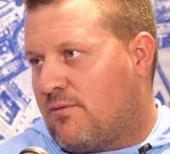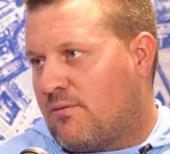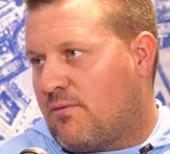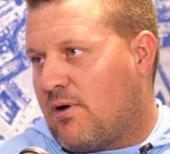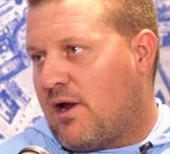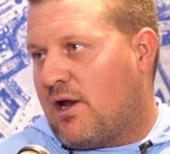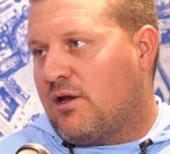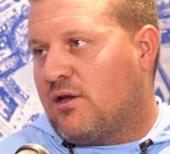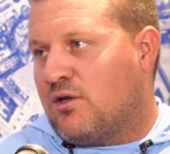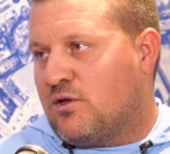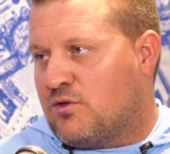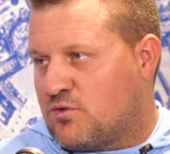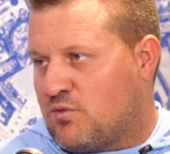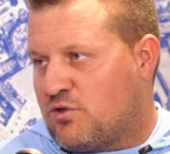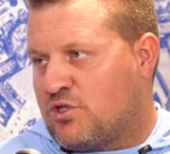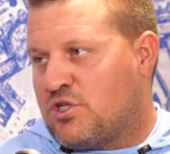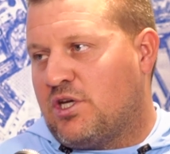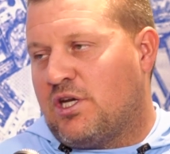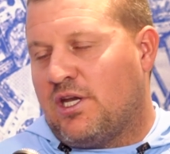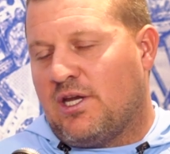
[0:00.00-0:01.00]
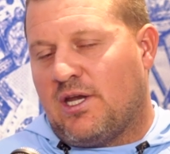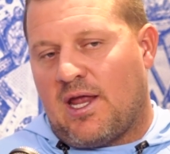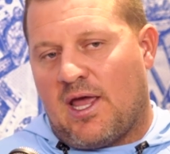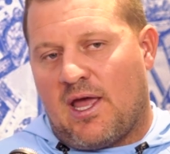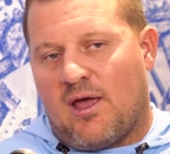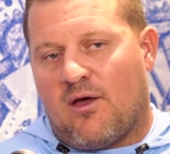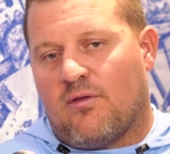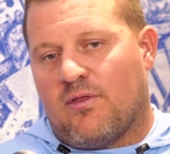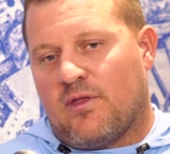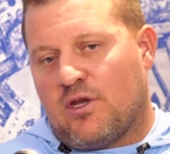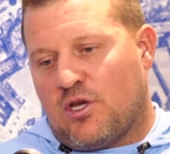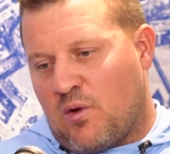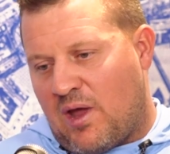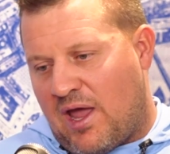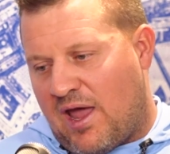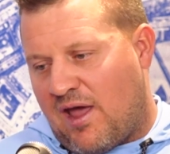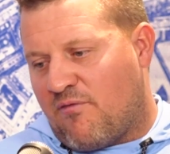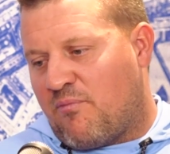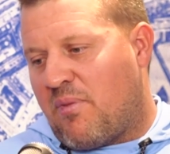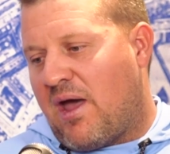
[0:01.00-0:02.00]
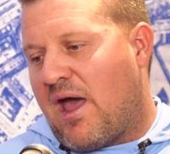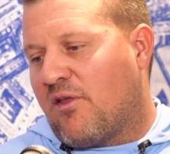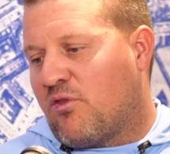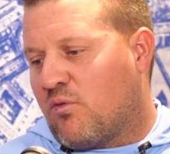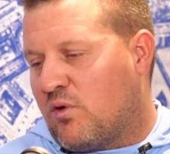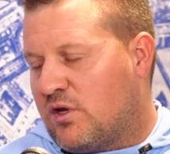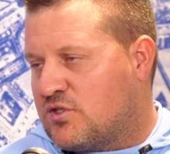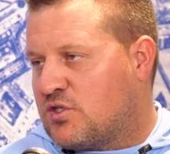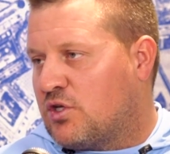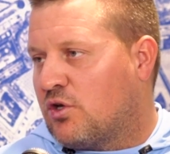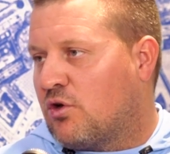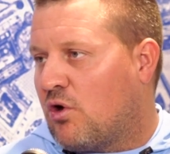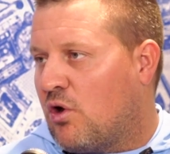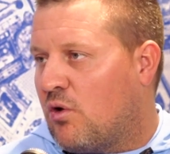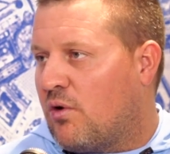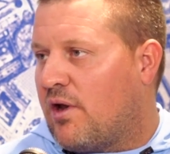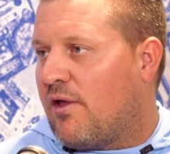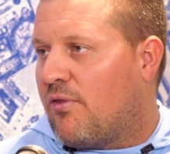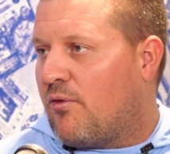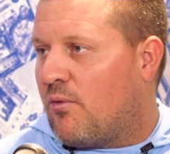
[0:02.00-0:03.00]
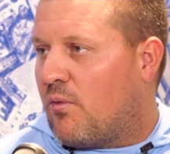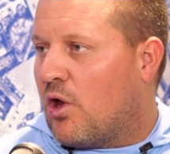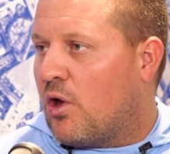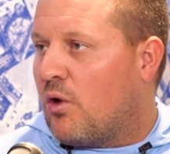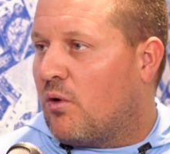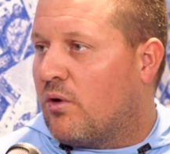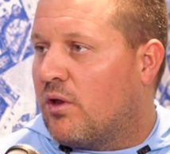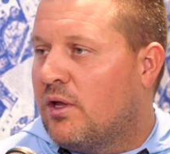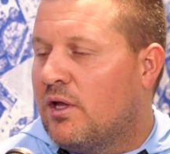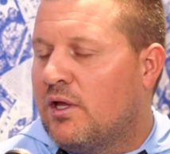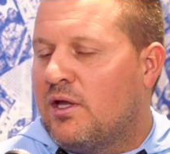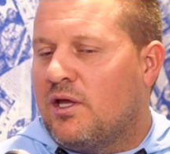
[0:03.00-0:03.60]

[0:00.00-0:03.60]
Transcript: Right? Use what you need now, and then you have pathways to grow down the road.